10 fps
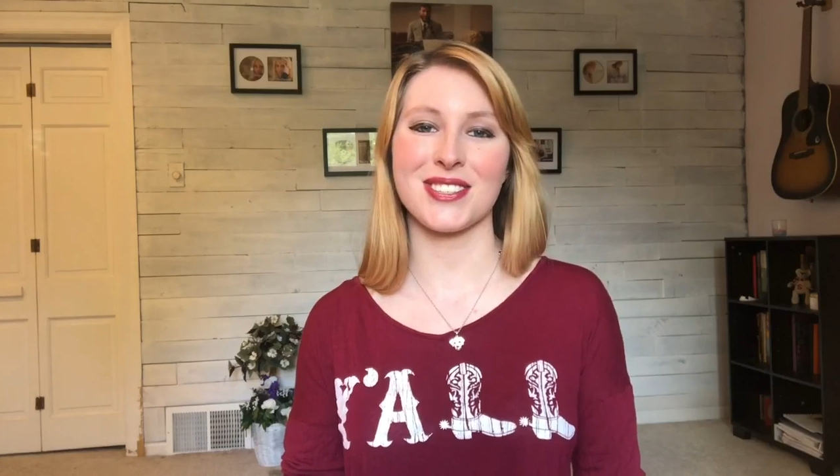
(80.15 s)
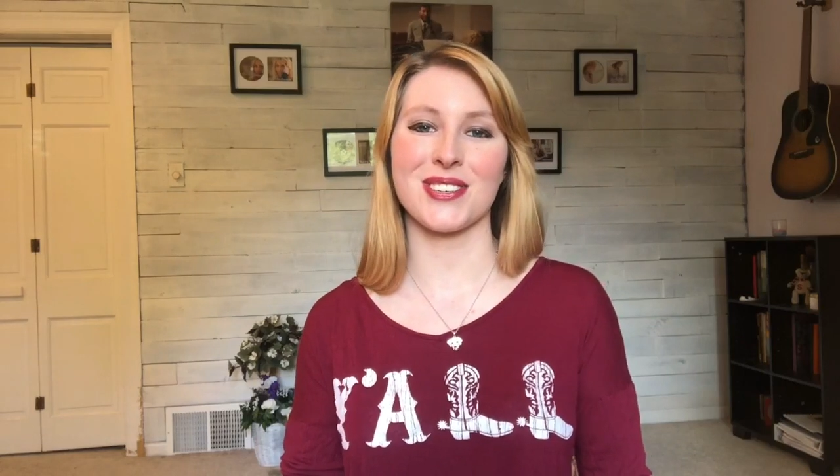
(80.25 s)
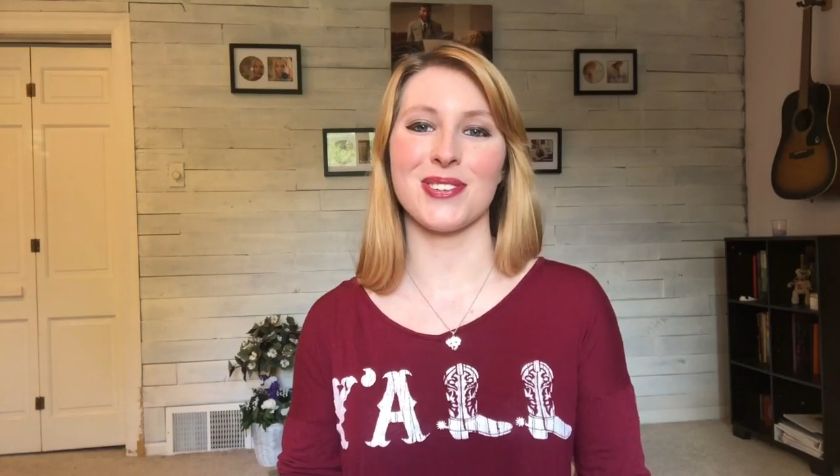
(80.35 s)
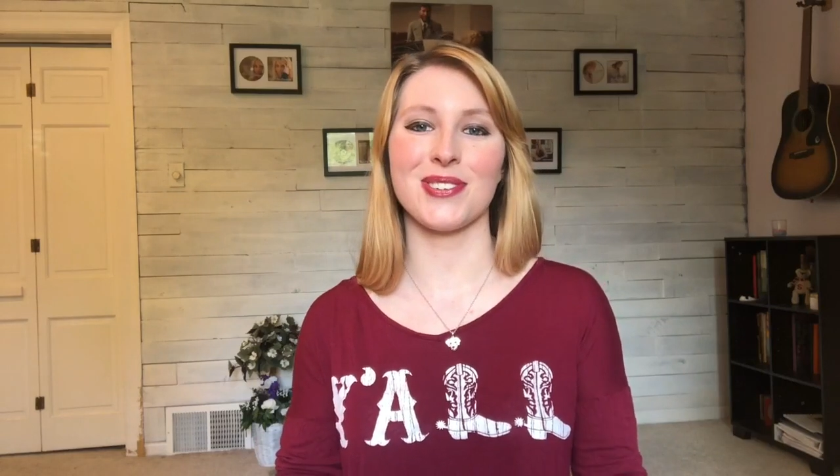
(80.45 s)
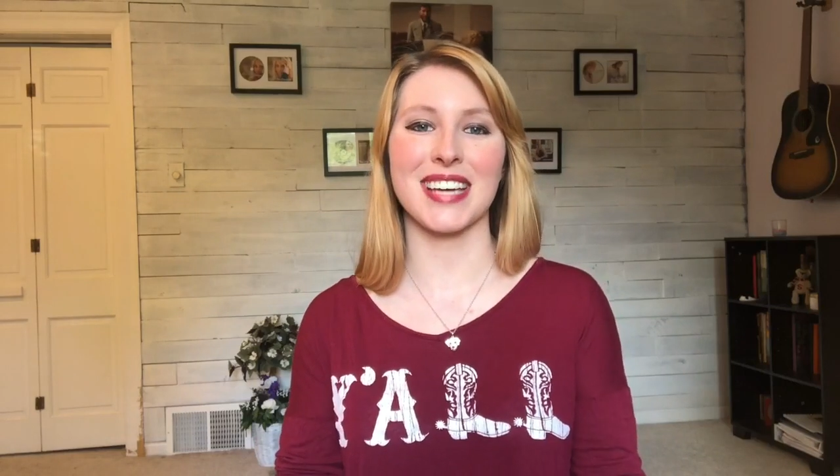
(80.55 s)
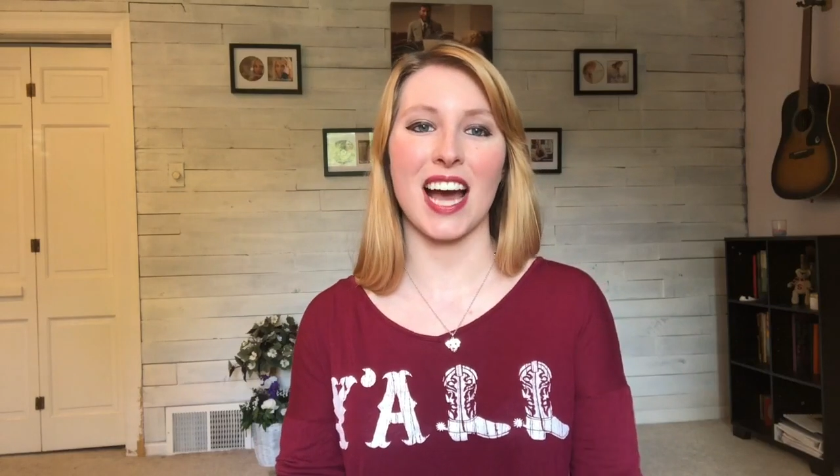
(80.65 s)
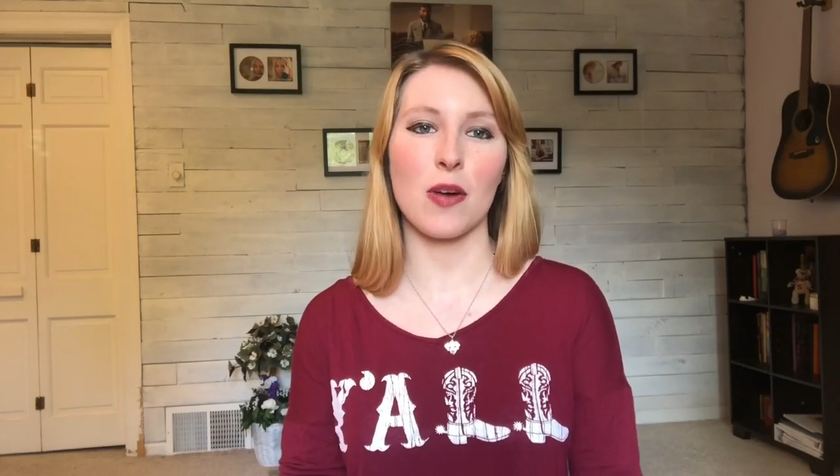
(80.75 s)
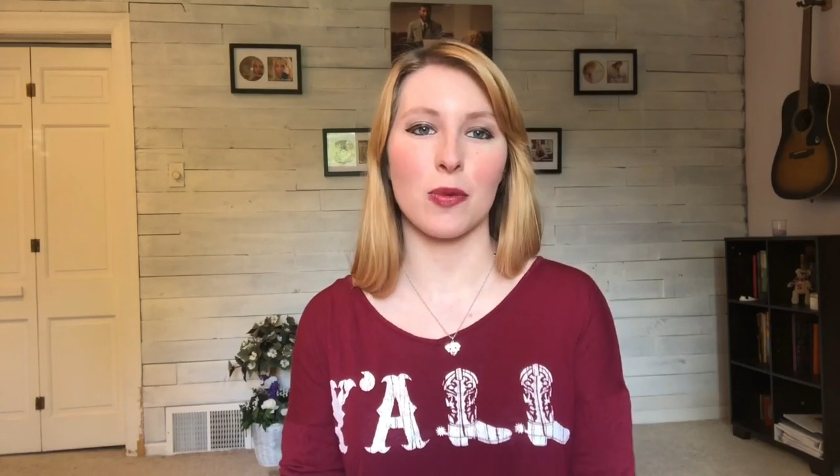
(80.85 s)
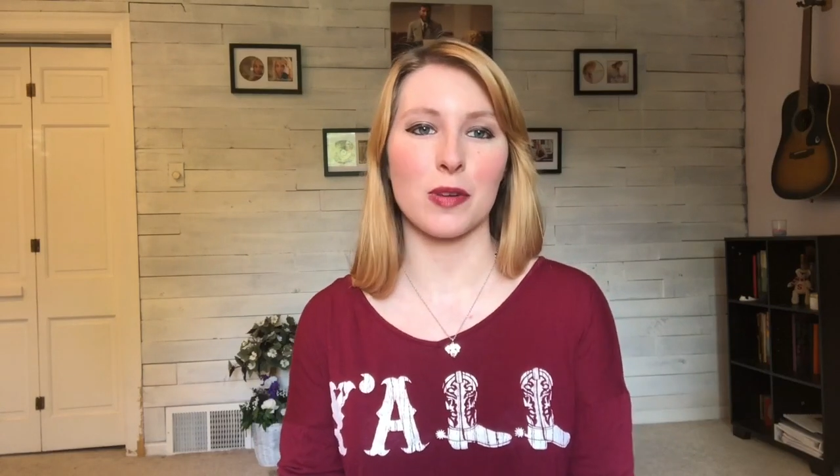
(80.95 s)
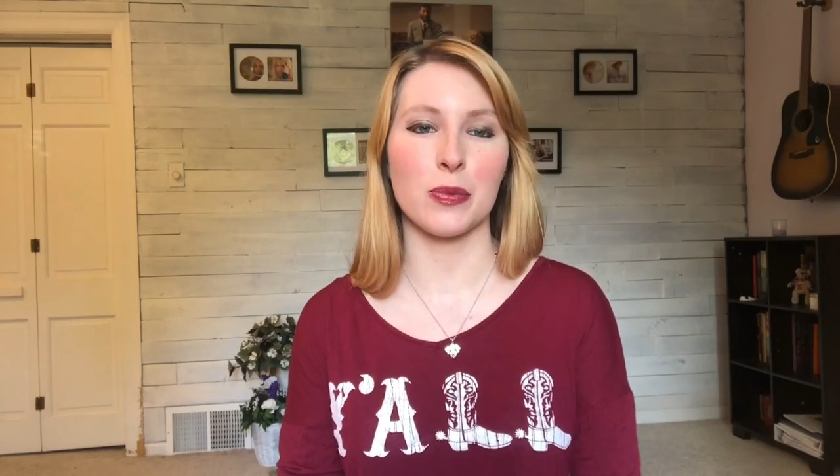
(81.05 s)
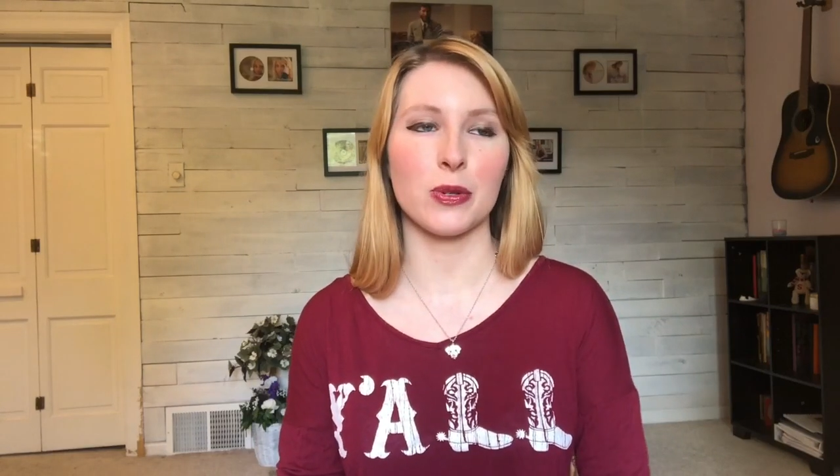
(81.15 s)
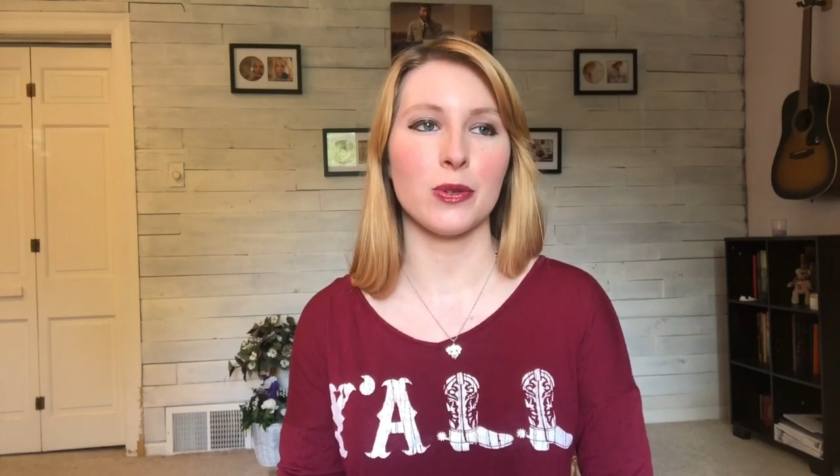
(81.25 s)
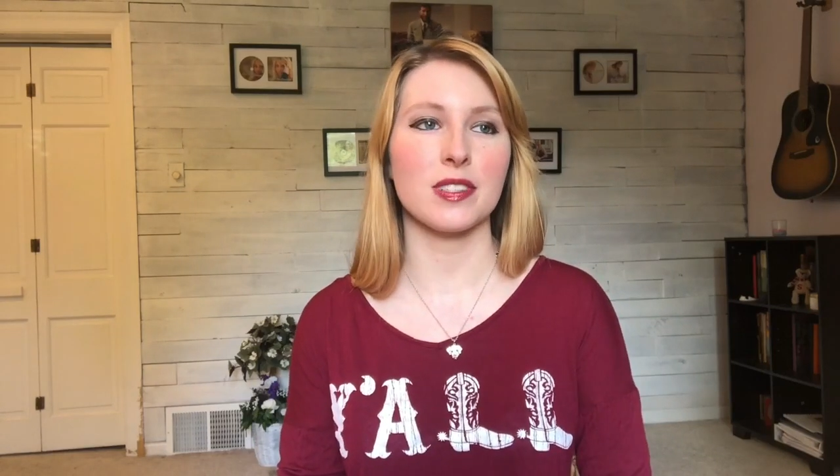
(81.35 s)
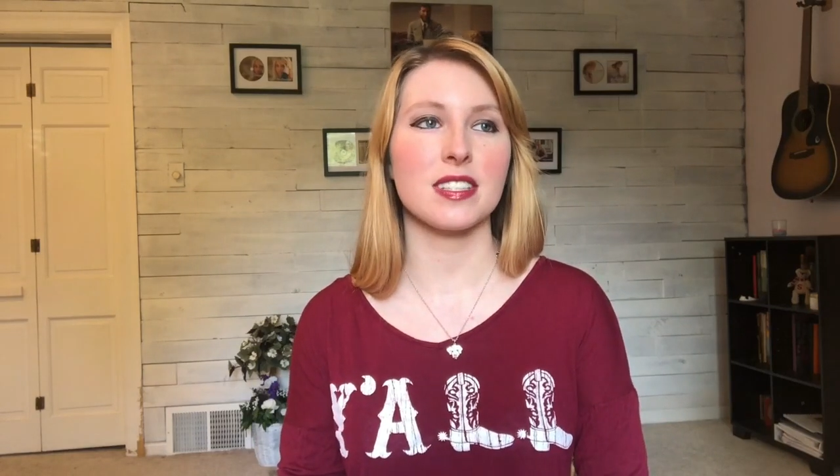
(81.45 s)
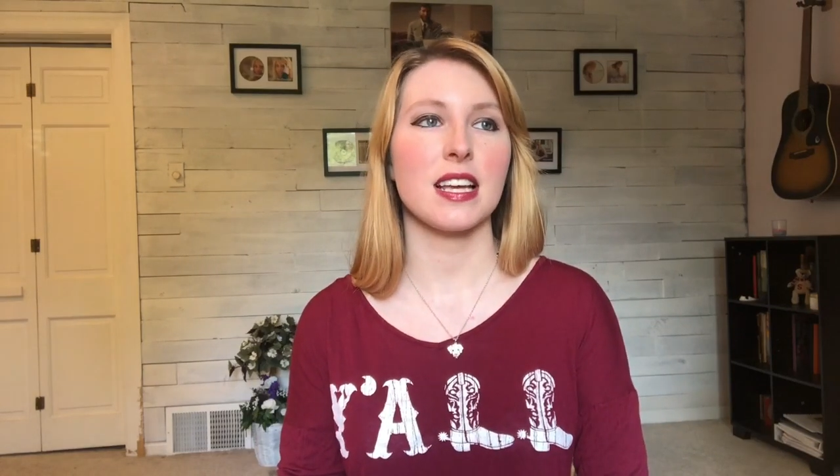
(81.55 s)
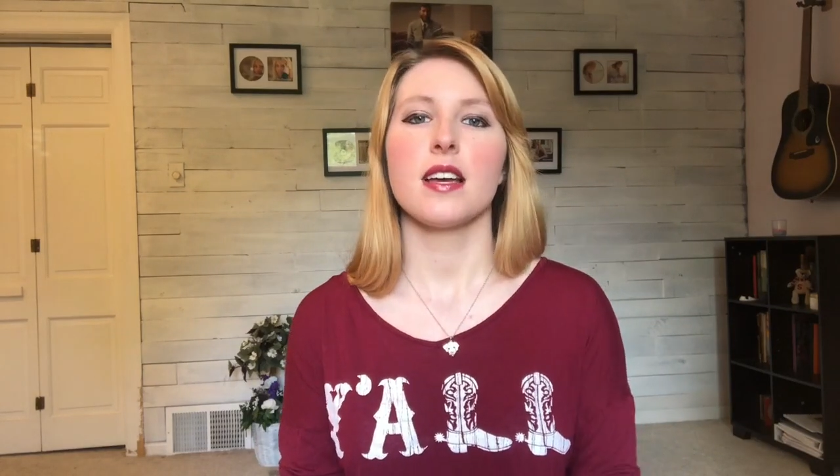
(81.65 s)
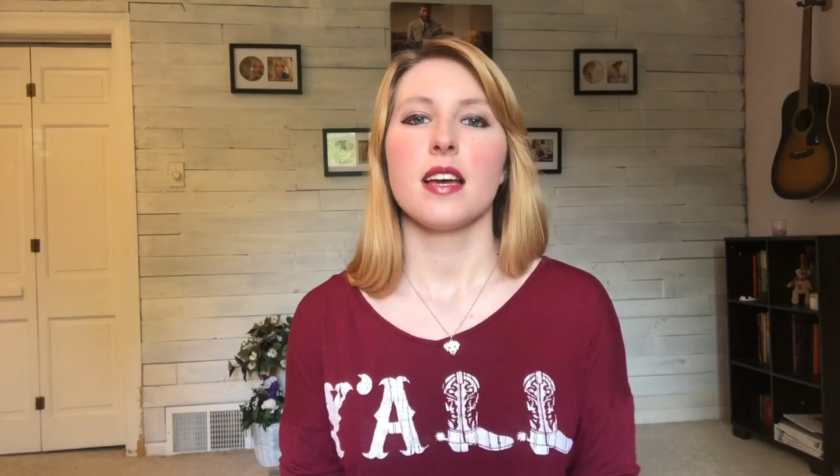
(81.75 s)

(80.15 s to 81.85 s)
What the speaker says: to Cowboy Boots,